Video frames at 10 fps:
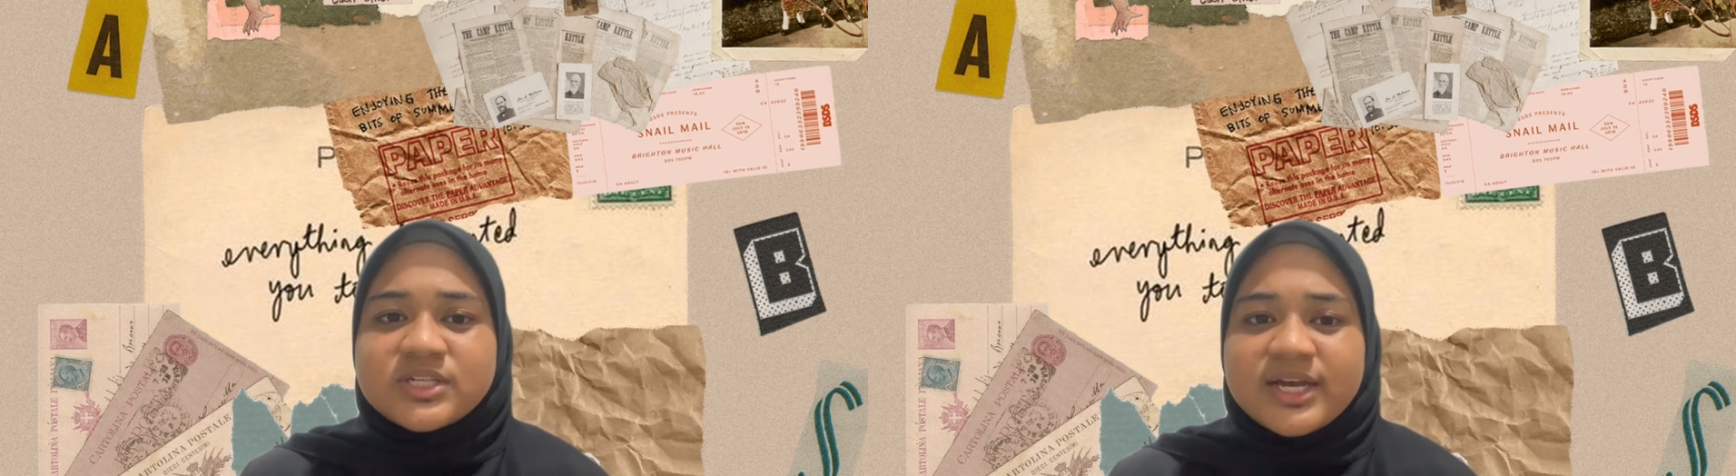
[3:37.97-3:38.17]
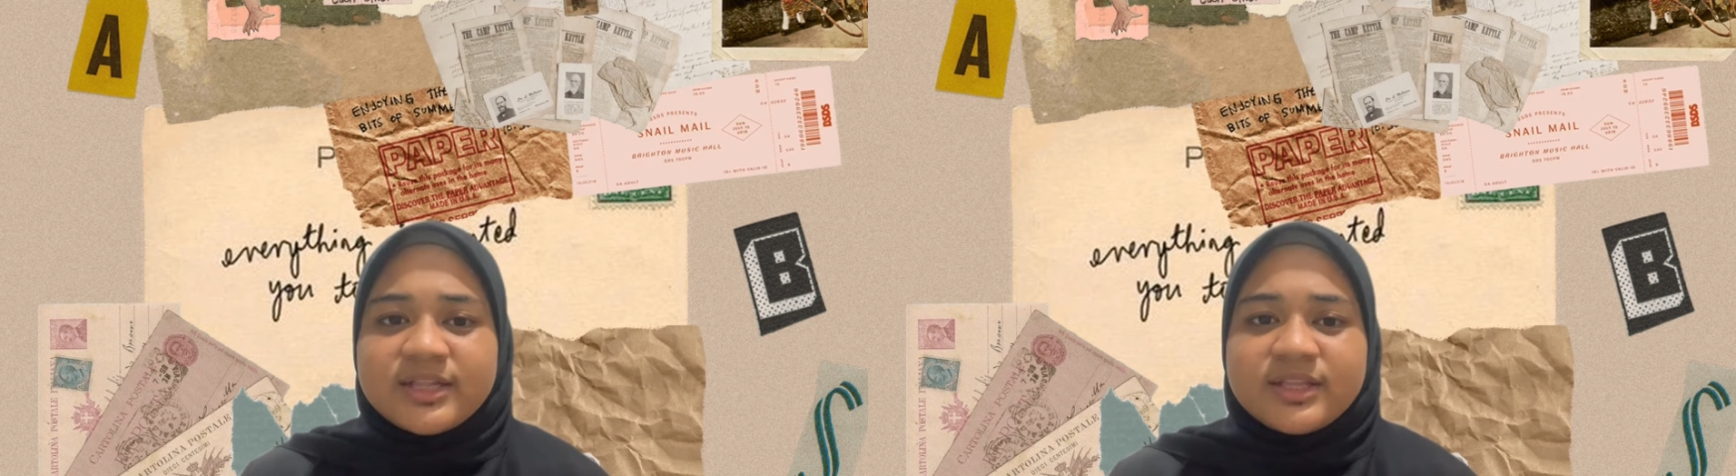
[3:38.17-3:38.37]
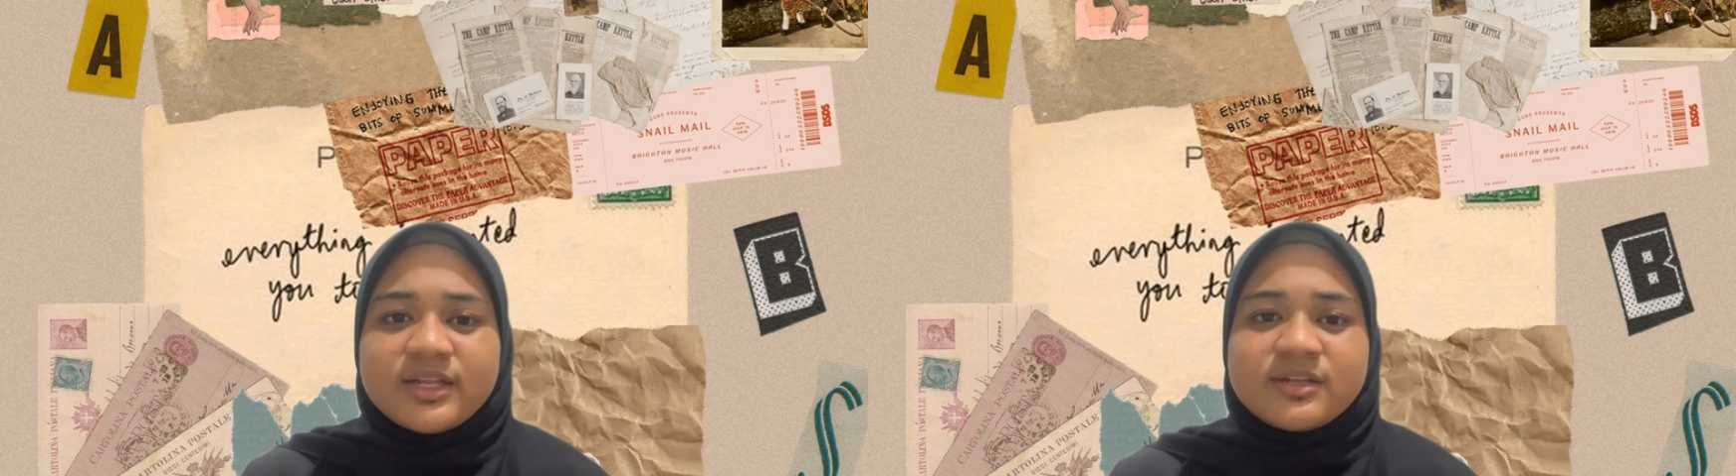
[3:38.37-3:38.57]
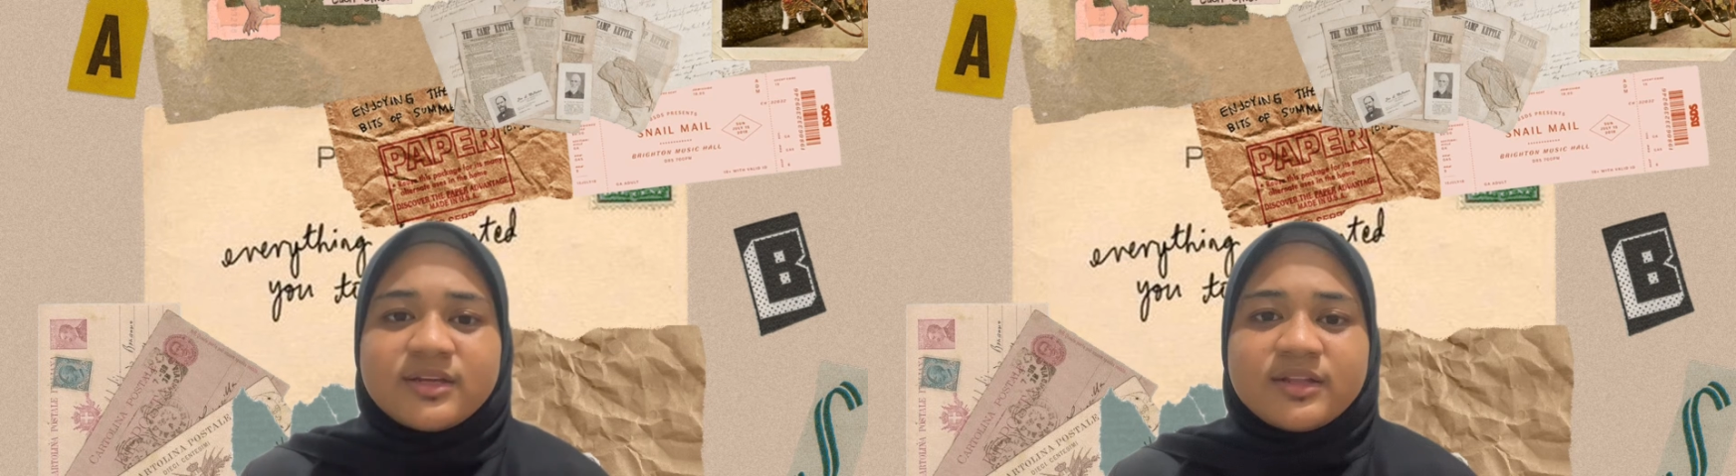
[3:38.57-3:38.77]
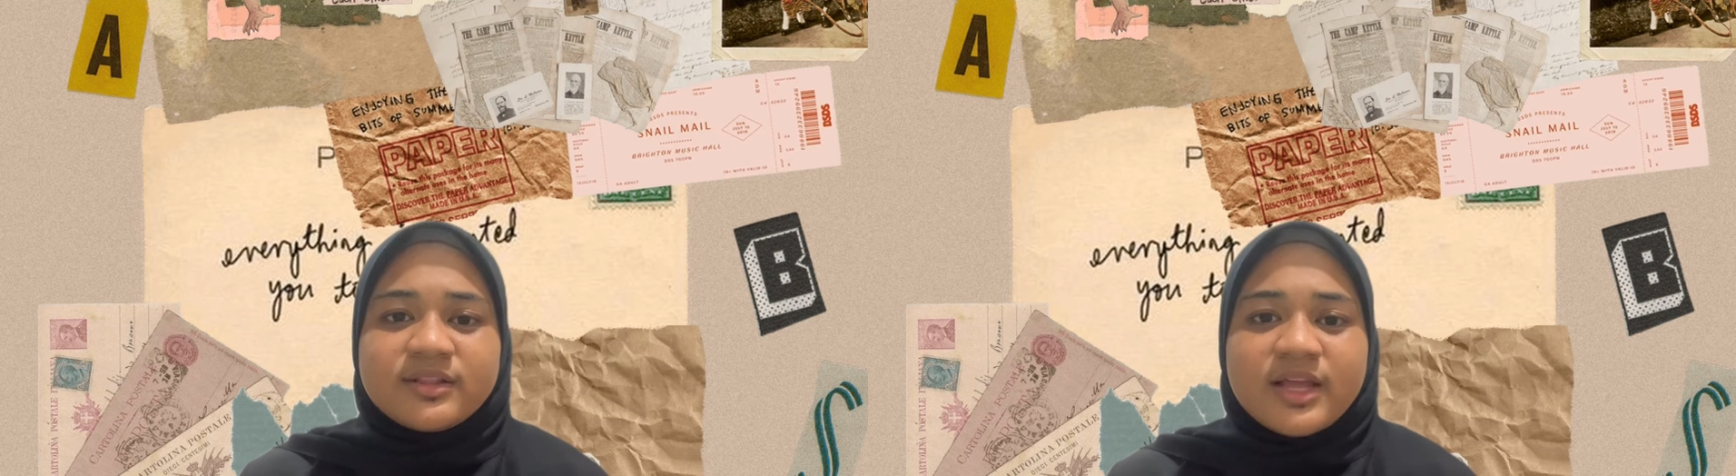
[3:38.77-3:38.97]
until
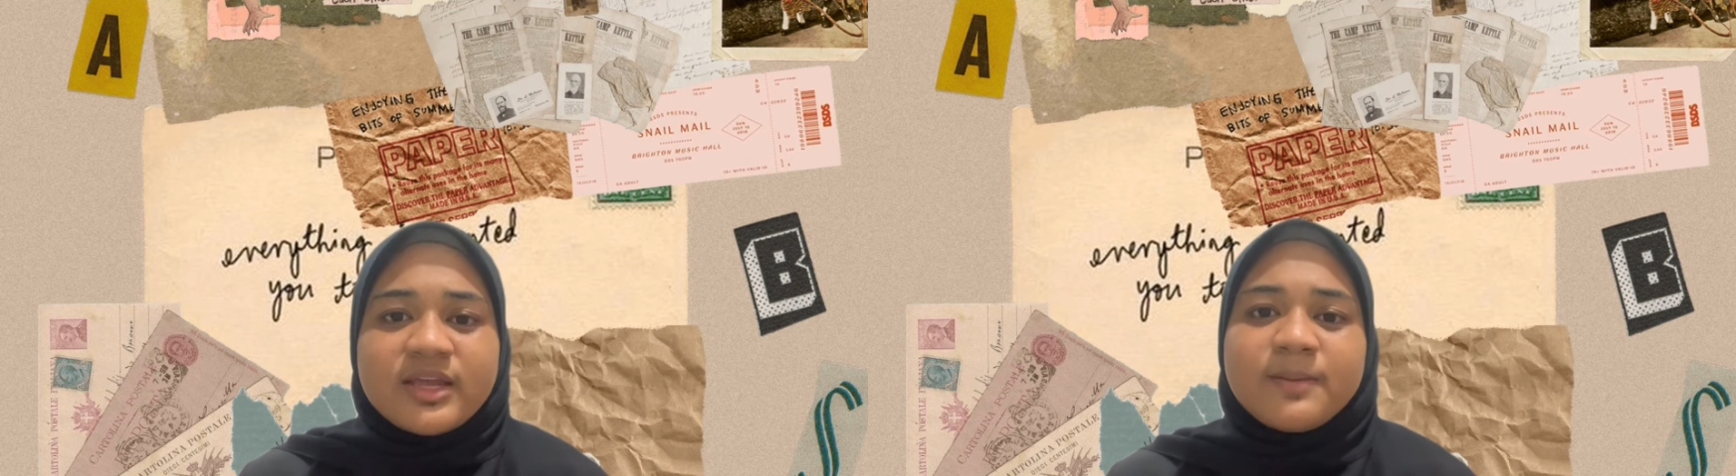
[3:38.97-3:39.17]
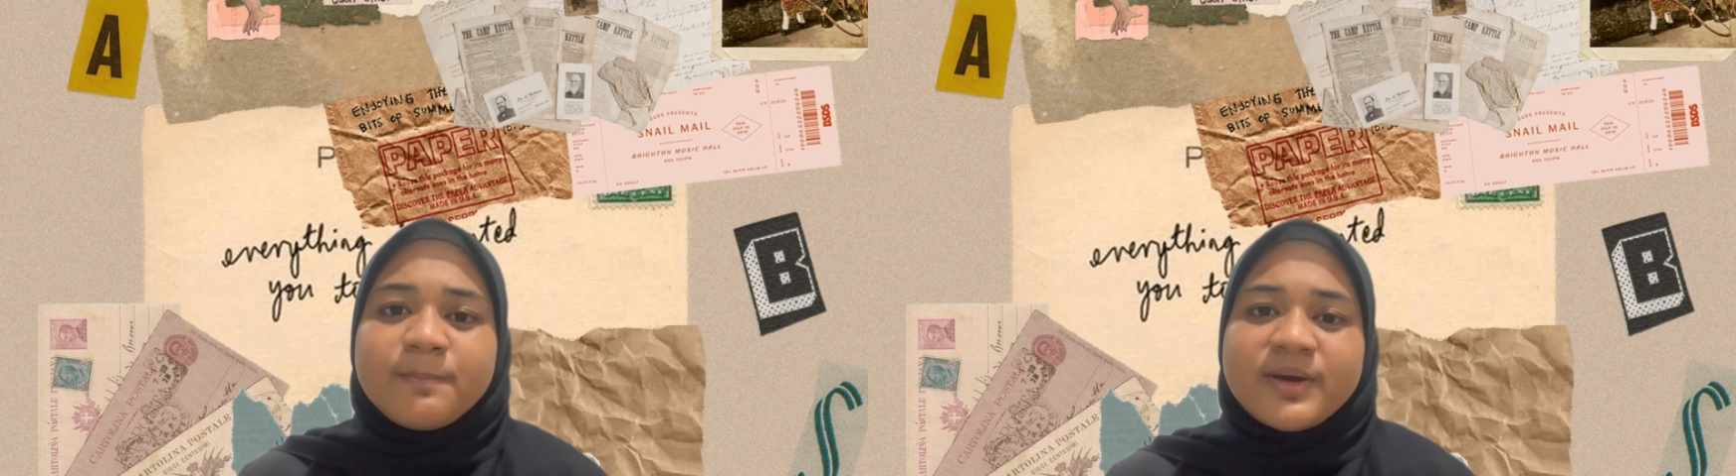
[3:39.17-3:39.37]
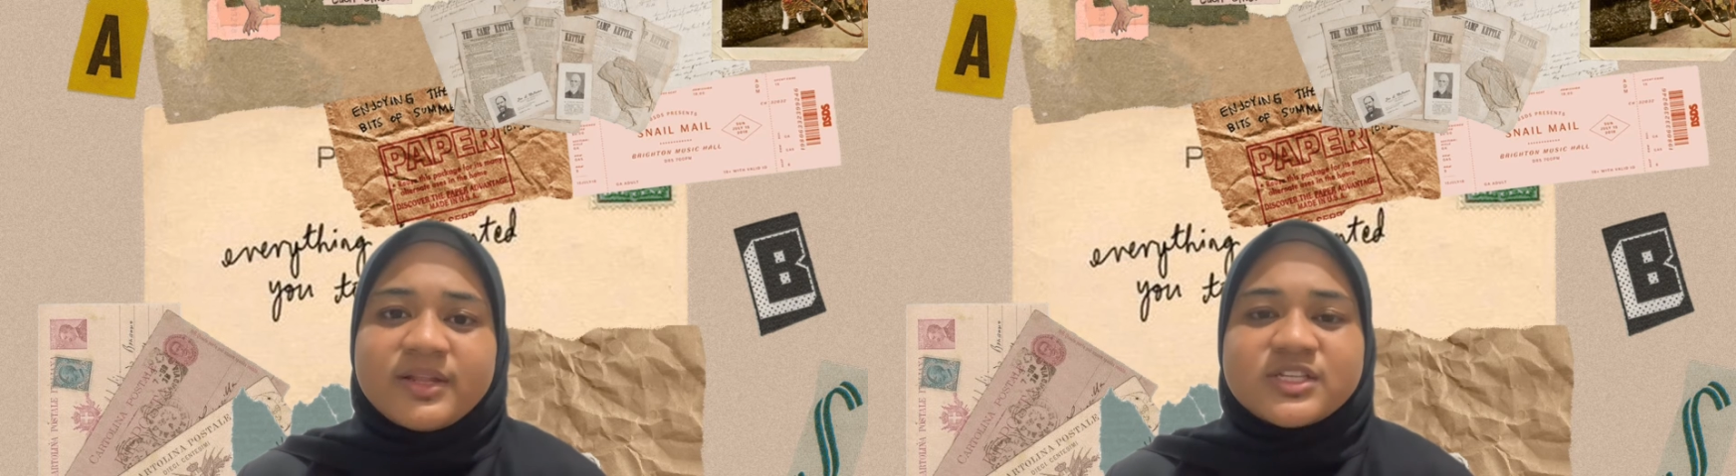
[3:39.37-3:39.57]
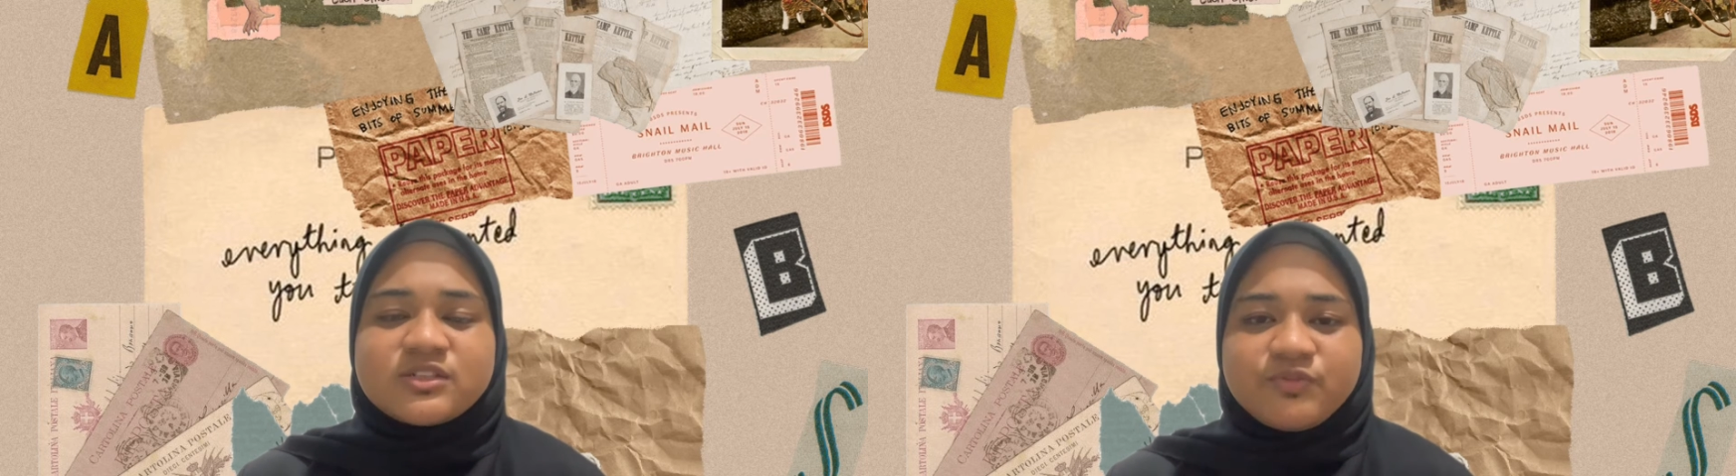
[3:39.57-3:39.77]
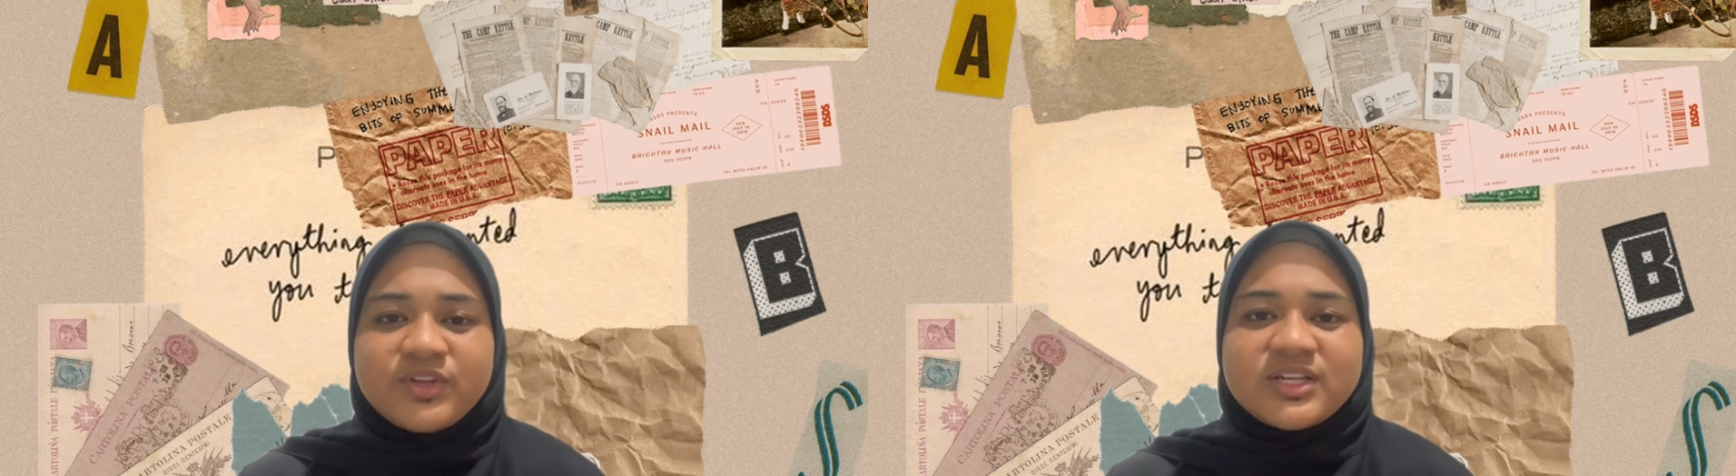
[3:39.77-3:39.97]
the entire part
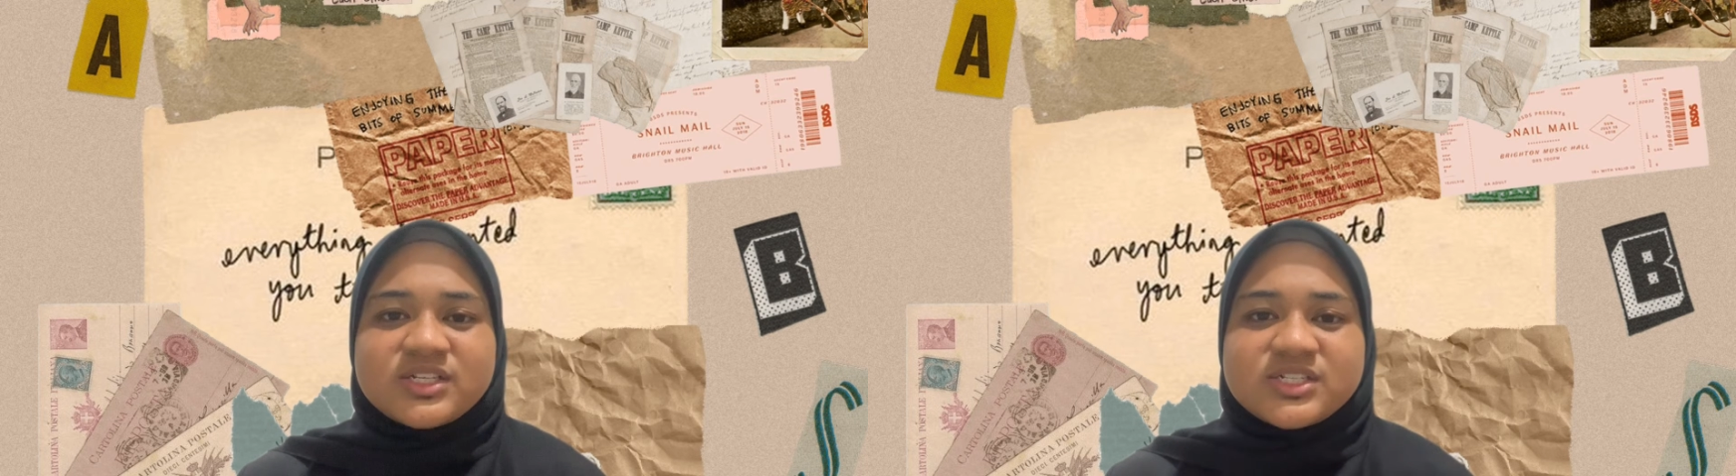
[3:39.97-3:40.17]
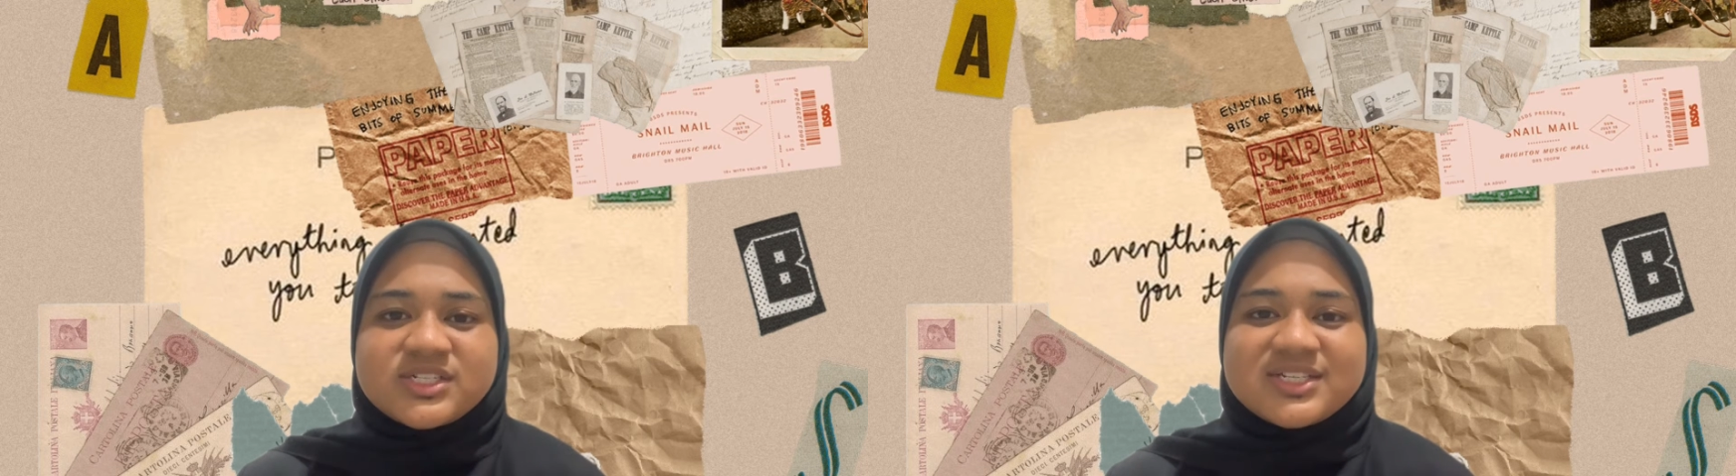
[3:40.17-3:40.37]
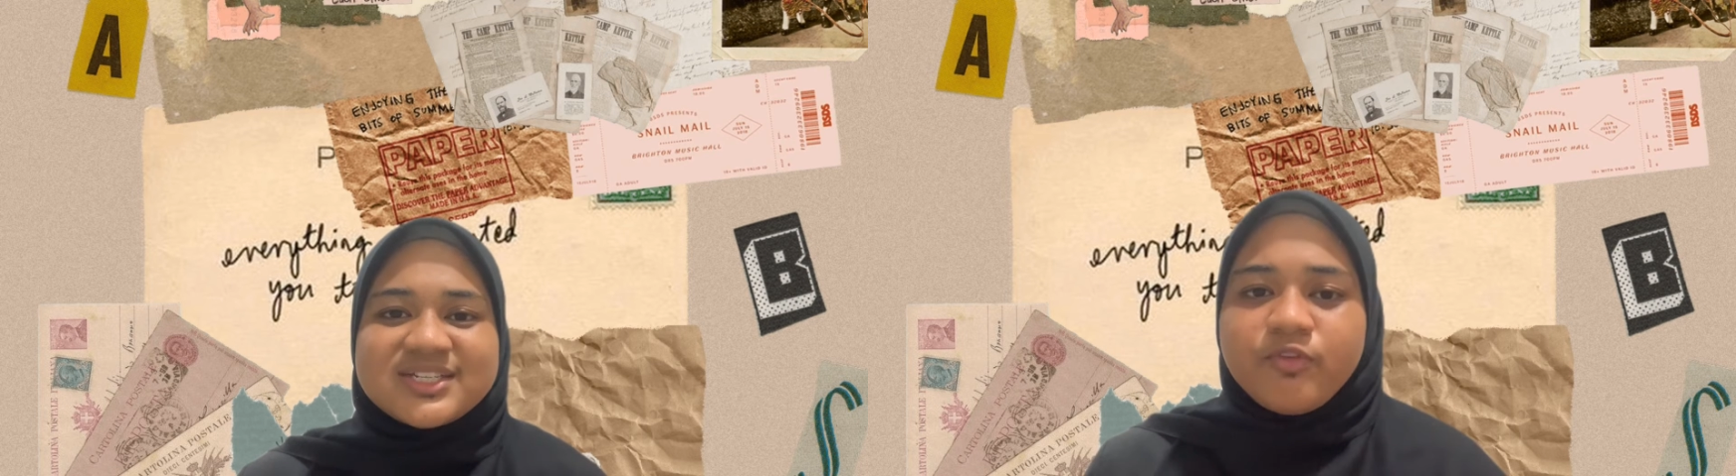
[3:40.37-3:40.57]
is finished.